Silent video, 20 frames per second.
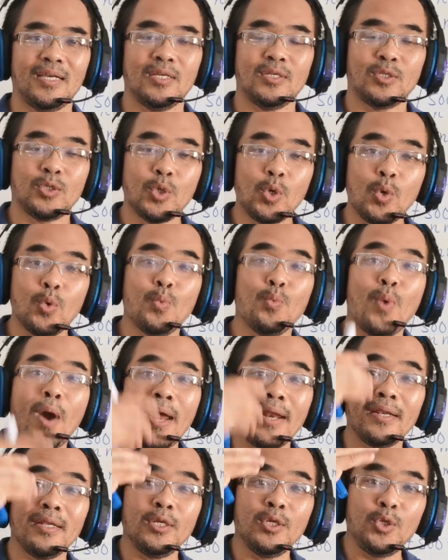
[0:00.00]
So
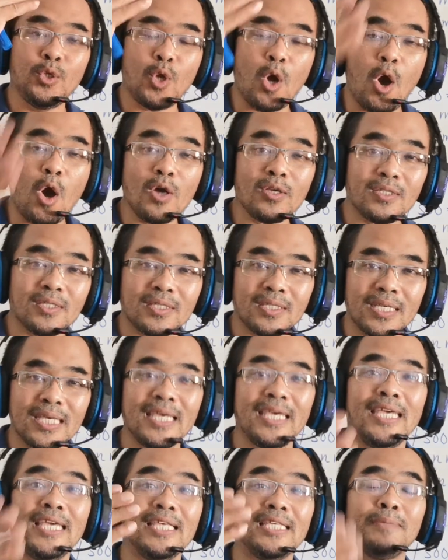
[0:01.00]
when yours
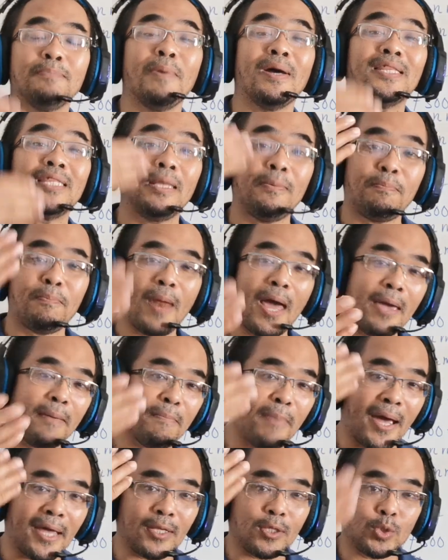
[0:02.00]
is
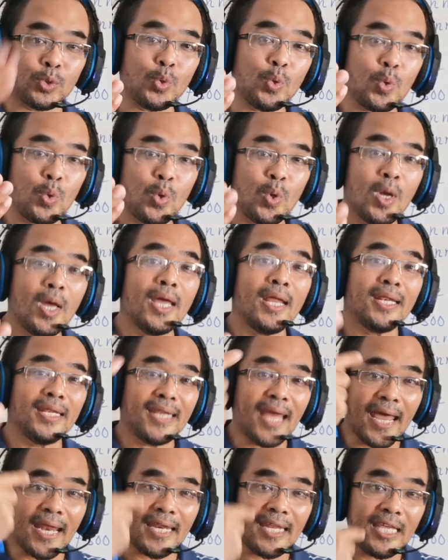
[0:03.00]
multiplied by 2,
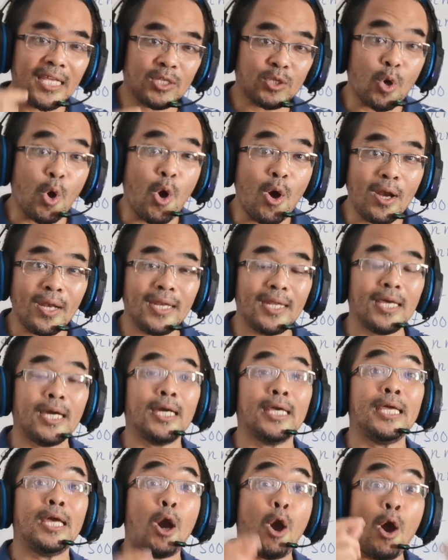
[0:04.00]
then it's
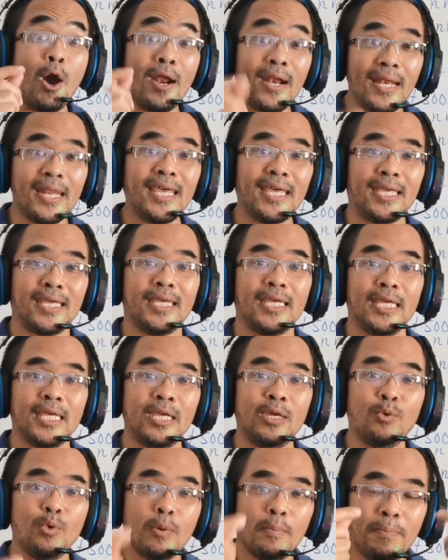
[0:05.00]
only
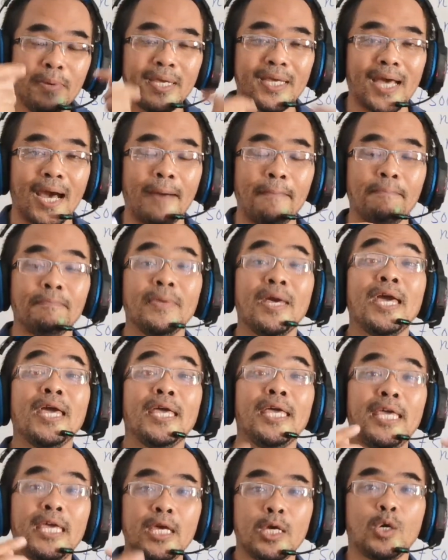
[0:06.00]
it will become
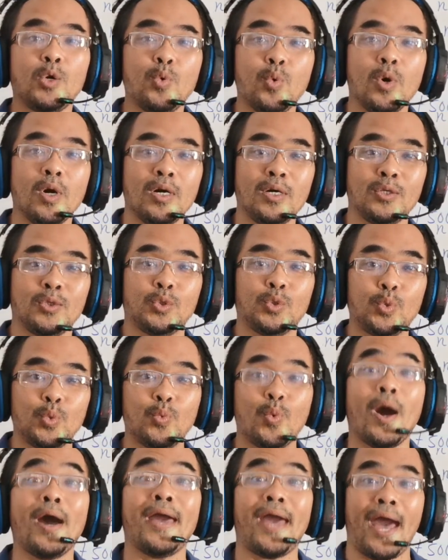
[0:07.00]
equal to
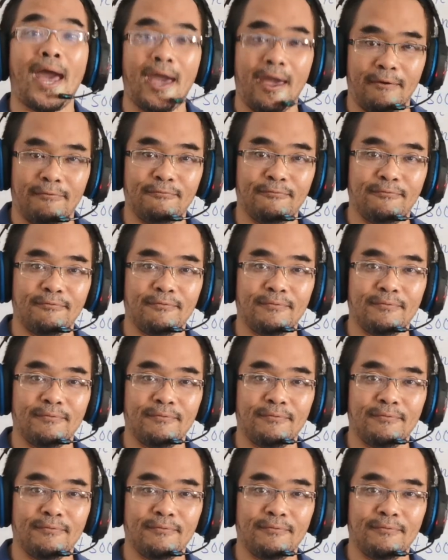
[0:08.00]
what I have.